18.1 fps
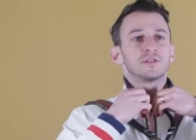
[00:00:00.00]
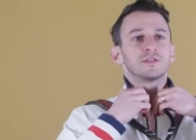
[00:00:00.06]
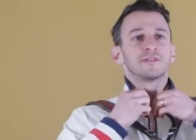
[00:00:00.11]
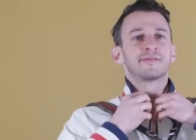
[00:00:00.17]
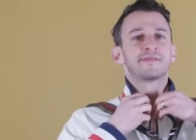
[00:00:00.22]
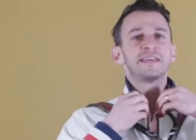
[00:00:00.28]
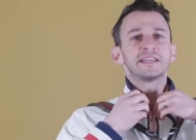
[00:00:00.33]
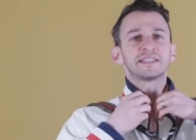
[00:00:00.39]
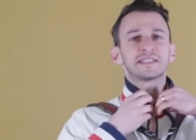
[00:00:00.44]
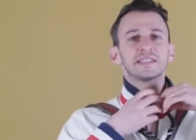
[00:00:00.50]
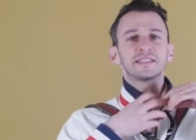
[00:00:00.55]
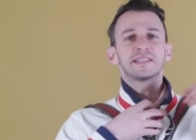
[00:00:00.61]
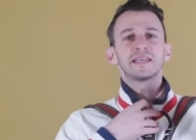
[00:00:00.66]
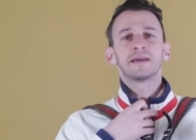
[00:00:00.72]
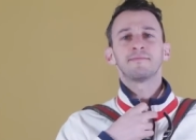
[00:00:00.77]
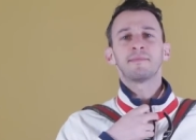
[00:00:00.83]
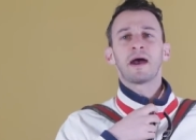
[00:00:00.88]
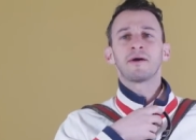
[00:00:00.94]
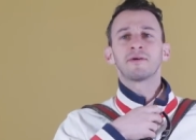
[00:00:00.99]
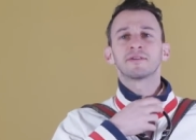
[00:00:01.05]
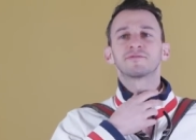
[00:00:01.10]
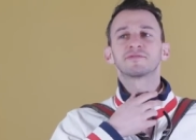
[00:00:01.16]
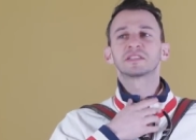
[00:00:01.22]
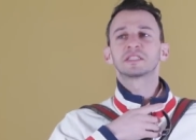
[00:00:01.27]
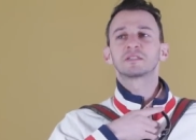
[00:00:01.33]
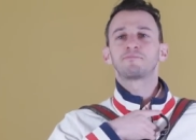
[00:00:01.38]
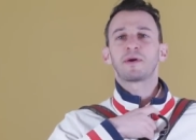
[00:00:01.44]
This is the amount of
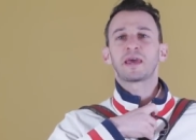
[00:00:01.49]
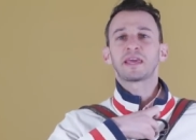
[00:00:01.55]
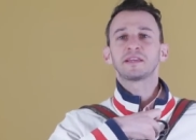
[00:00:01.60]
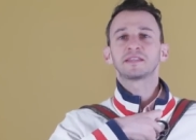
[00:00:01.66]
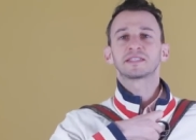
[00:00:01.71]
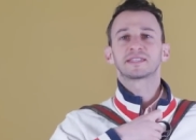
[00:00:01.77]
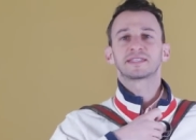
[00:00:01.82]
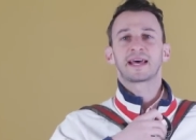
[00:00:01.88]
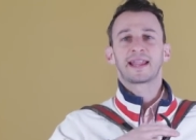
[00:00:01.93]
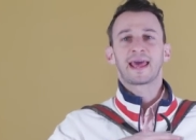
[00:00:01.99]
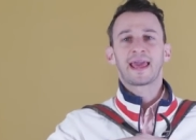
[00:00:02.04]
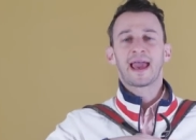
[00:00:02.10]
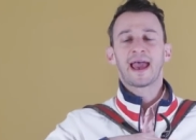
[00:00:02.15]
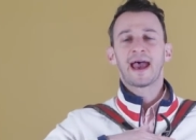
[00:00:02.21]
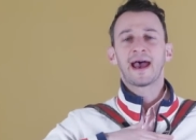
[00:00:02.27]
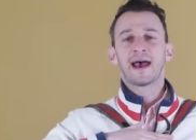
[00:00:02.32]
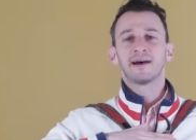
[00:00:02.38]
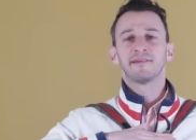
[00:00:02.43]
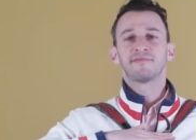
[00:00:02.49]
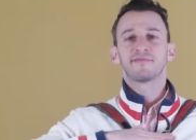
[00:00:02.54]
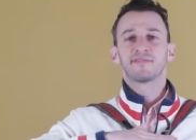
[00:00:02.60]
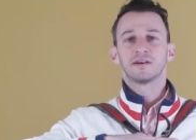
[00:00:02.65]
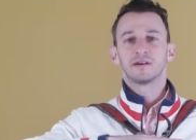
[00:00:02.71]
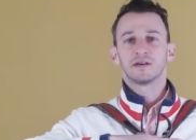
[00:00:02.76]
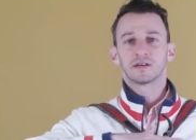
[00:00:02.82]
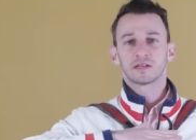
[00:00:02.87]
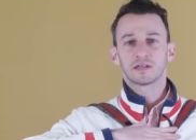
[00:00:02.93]
space that I have
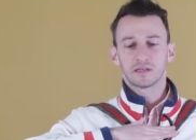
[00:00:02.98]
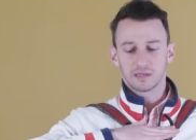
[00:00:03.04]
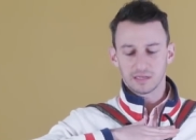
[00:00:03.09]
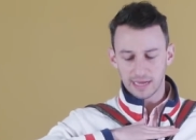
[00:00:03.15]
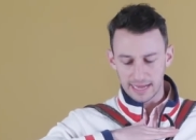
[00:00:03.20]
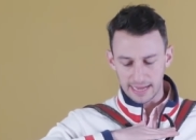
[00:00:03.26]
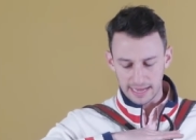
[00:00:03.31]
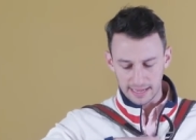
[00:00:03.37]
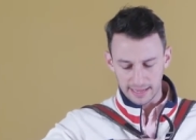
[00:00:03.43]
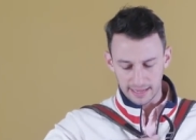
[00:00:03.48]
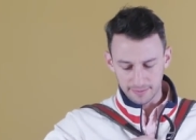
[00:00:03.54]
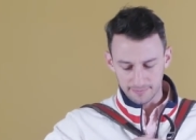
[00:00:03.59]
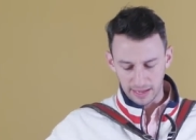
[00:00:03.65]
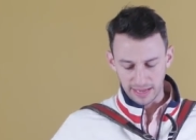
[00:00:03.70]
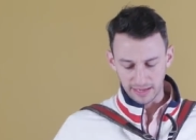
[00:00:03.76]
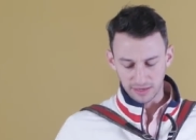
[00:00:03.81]
in my